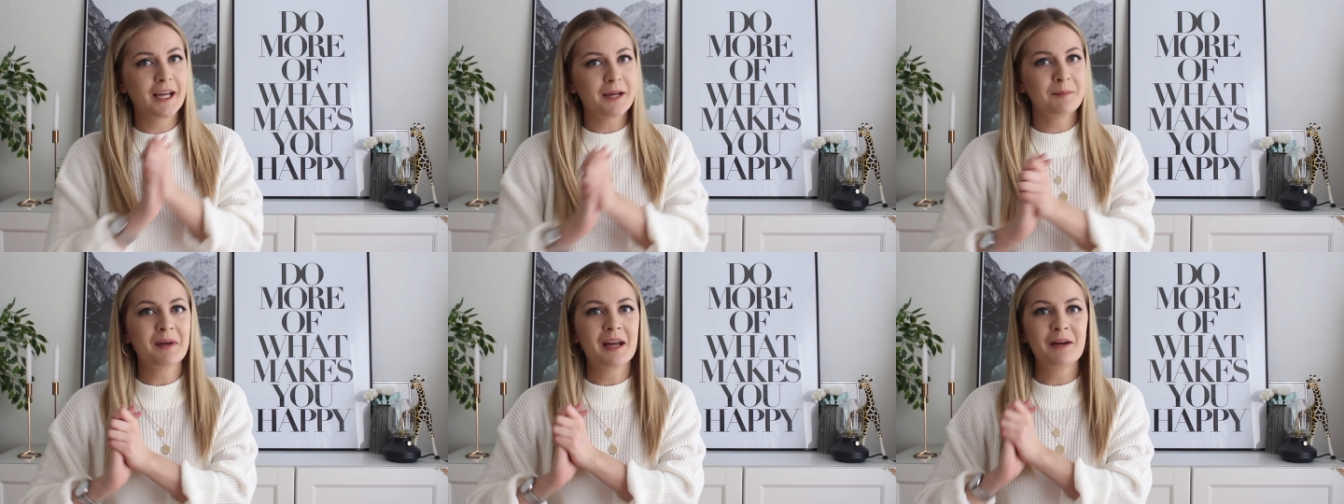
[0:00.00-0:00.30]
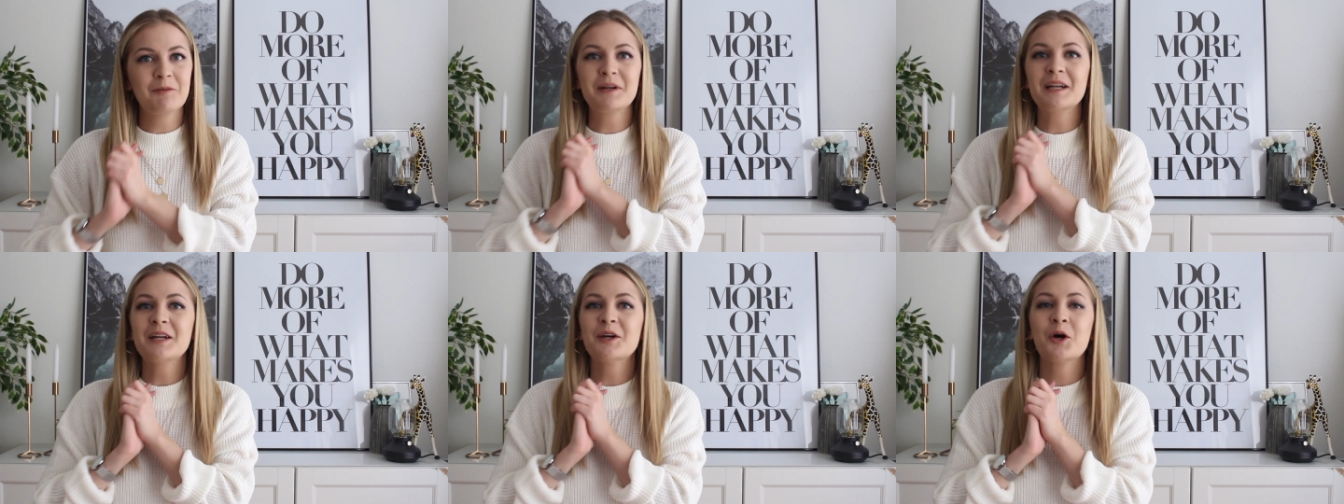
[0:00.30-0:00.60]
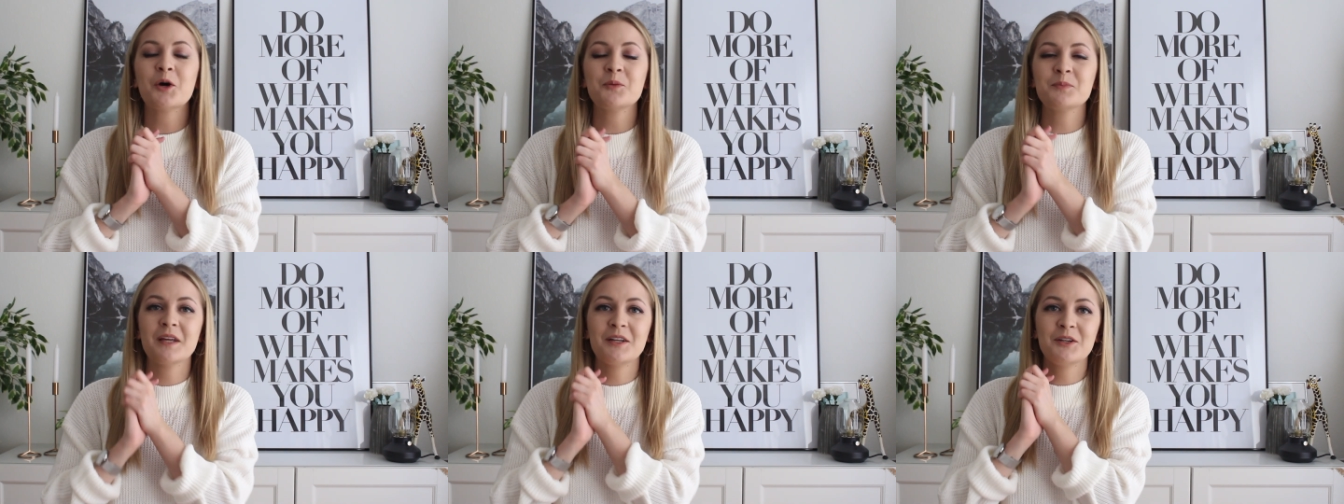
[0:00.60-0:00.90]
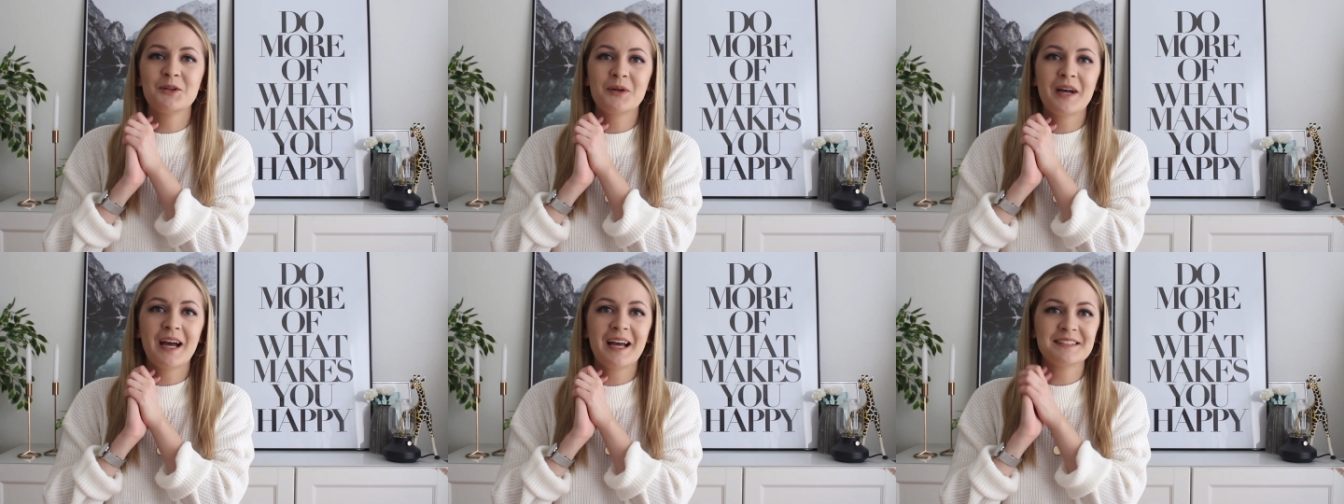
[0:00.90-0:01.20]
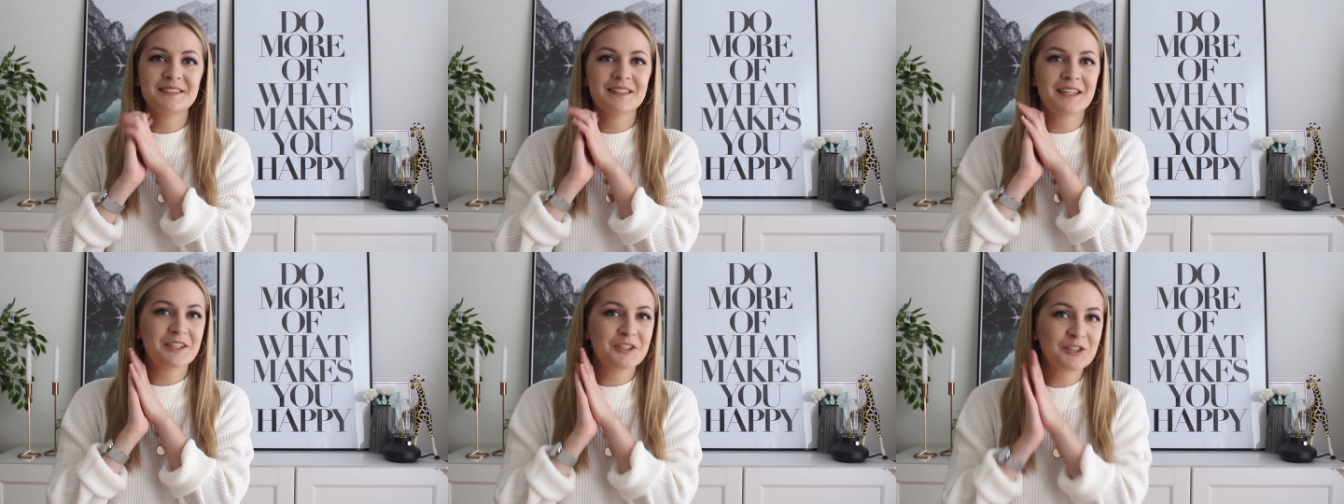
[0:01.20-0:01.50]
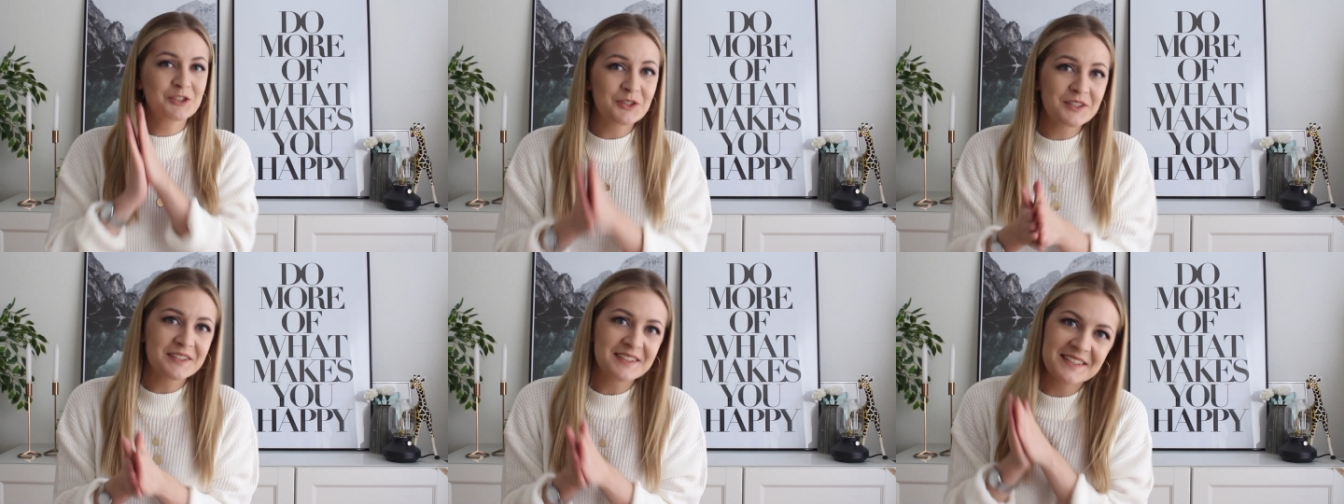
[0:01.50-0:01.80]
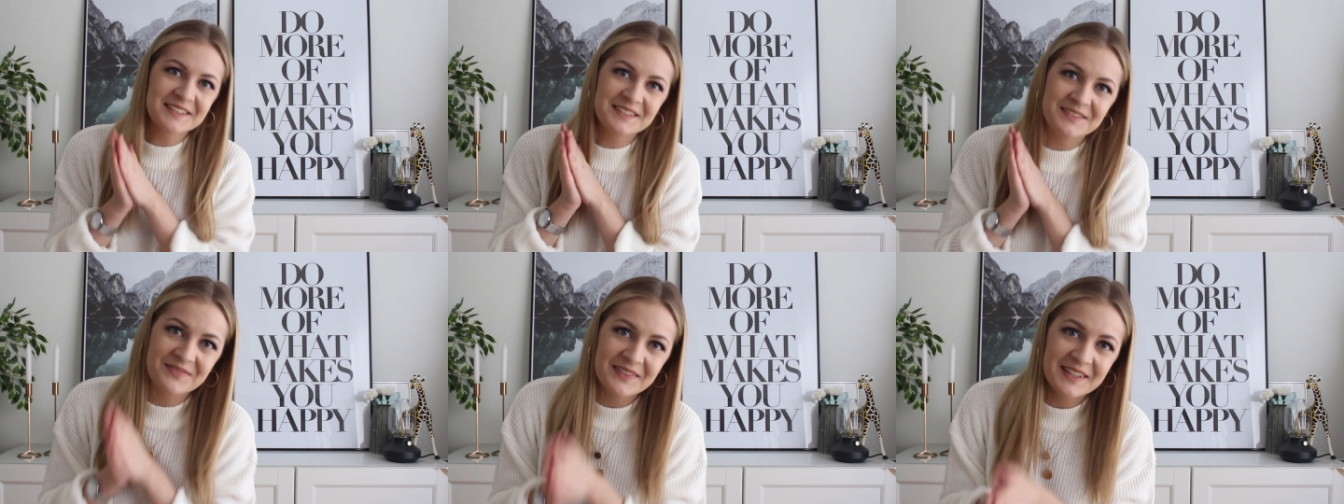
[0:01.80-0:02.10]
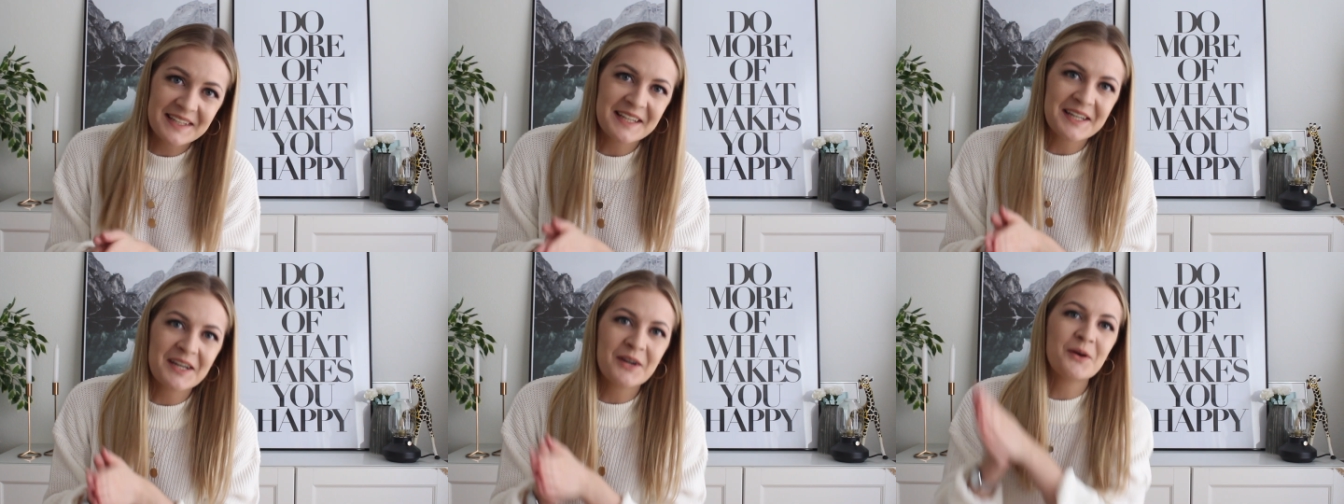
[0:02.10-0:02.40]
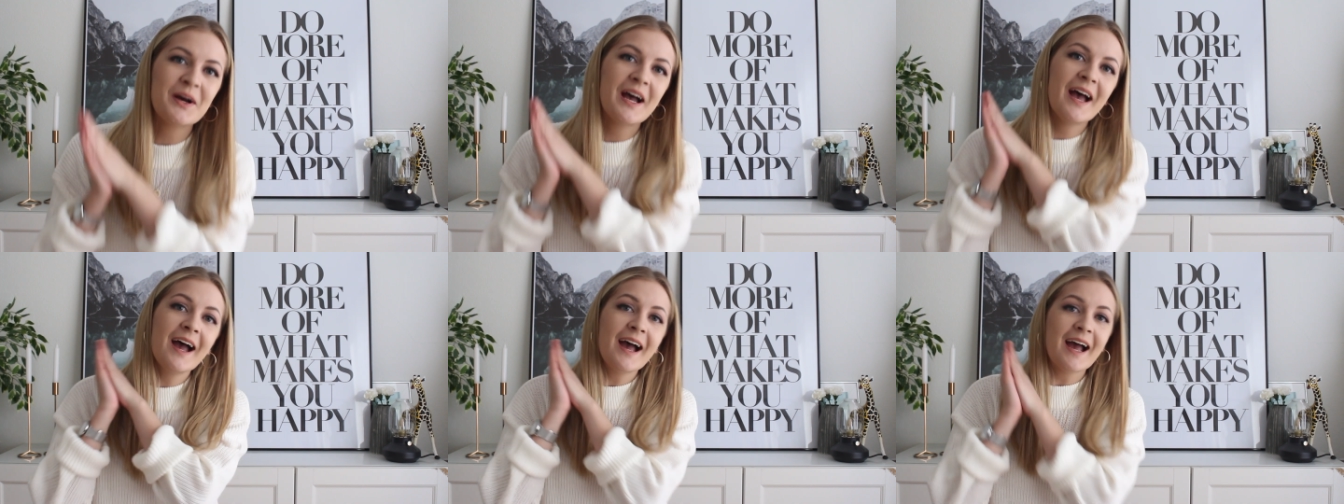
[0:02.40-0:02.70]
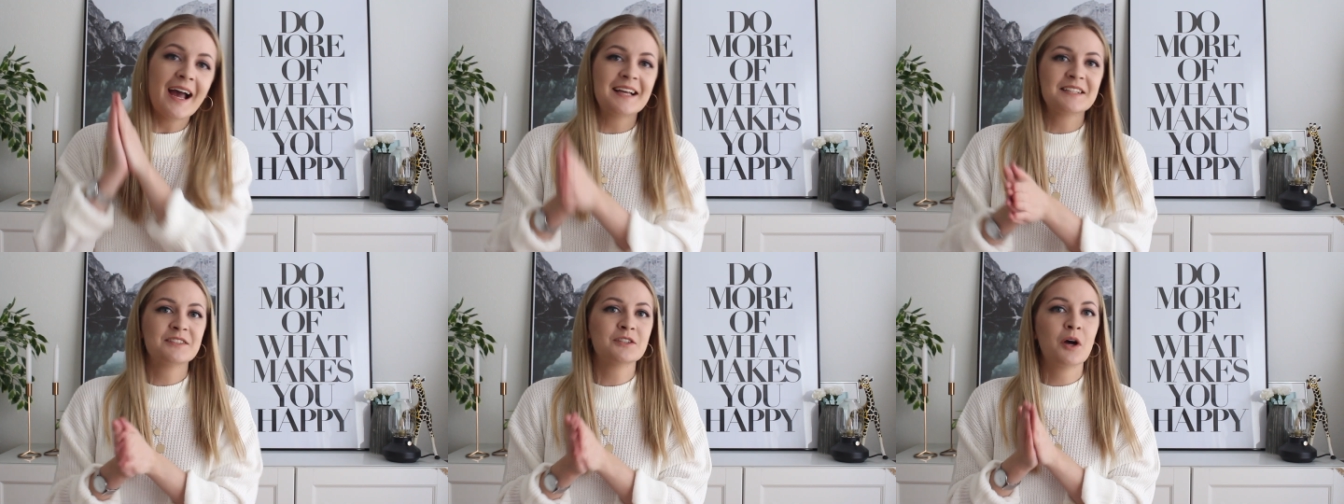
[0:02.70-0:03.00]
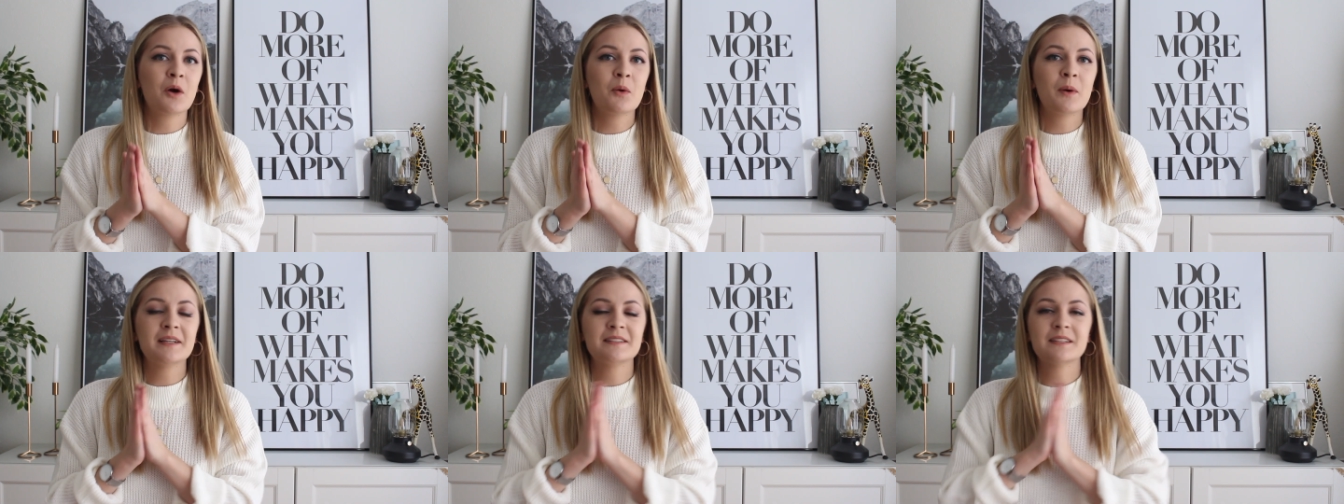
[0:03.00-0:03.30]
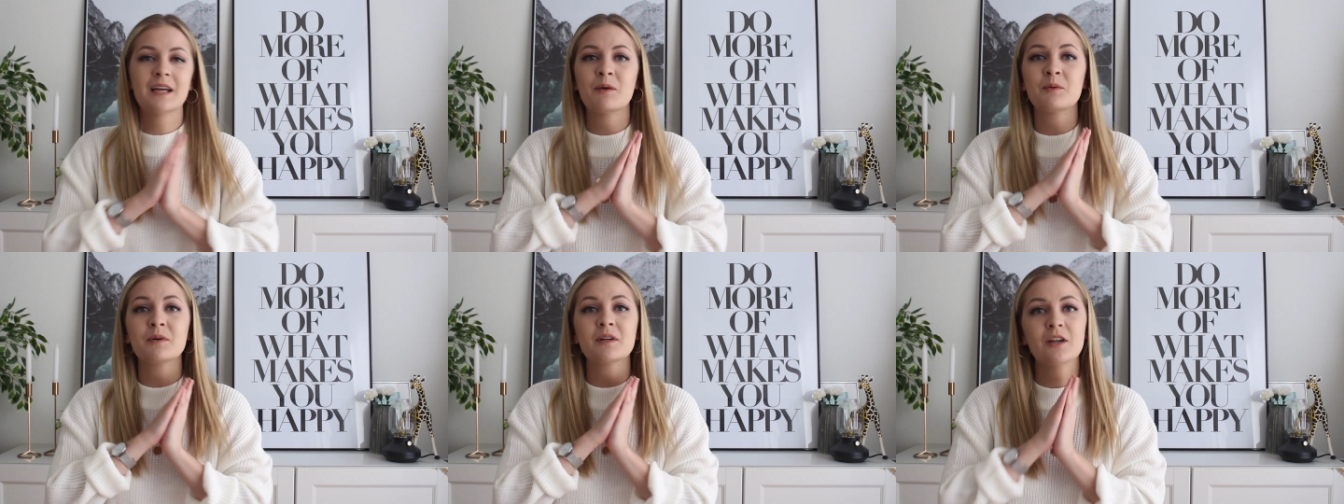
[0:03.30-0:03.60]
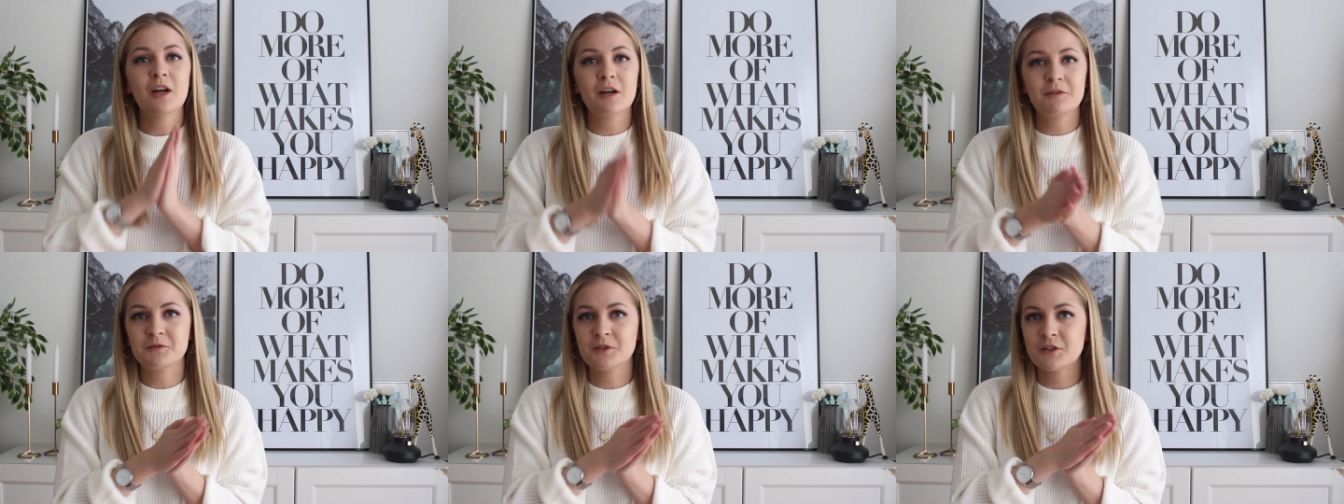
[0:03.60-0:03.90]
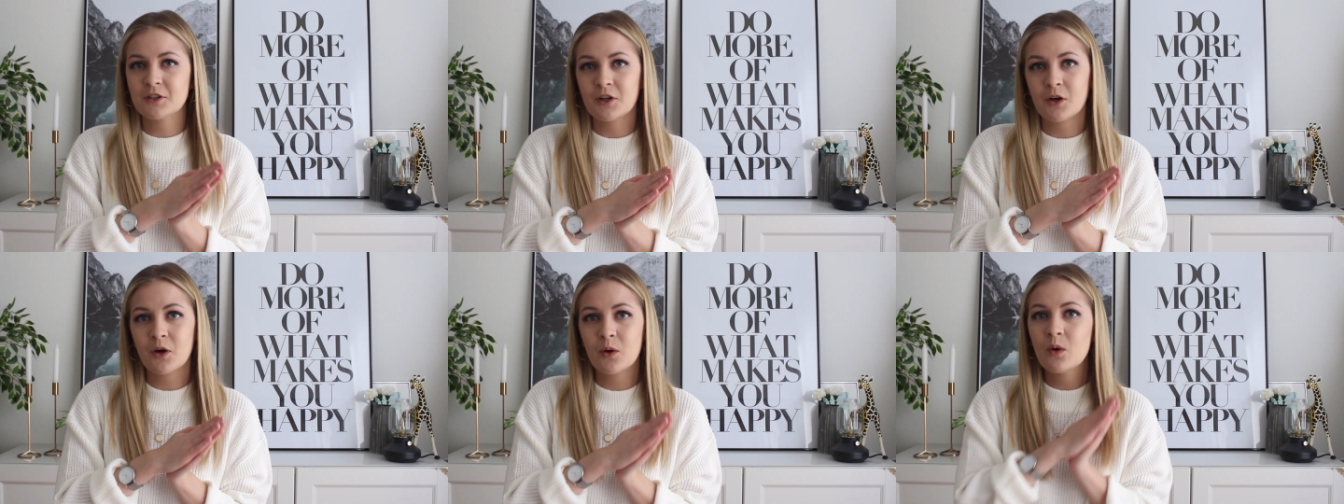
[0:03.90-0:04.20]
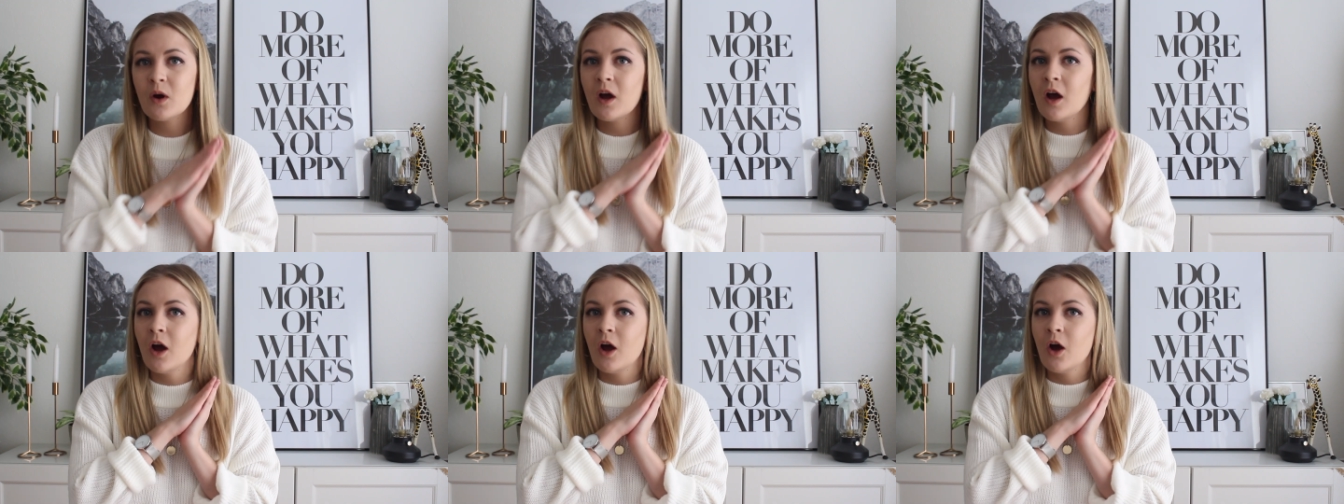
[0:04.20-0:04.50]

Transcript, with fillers: I really hope that you guys enjoyed this video. As always, I would love to know